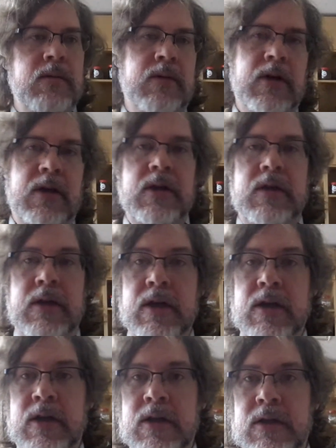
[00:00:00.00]
but
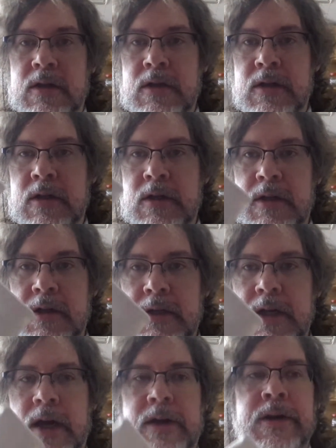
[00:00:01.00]
yet another
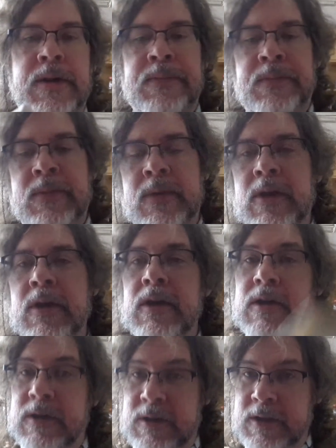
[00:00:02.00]
sock.
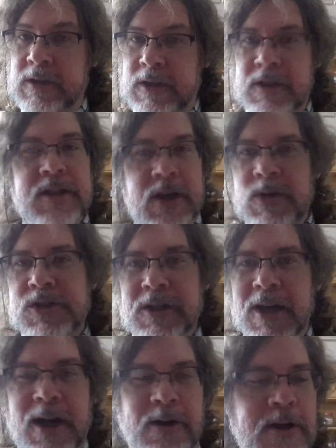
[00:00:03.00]
It's like a
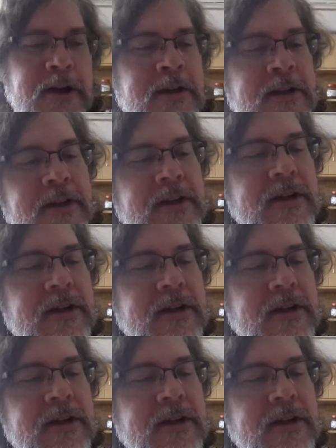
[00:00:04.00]
Russian doll, right?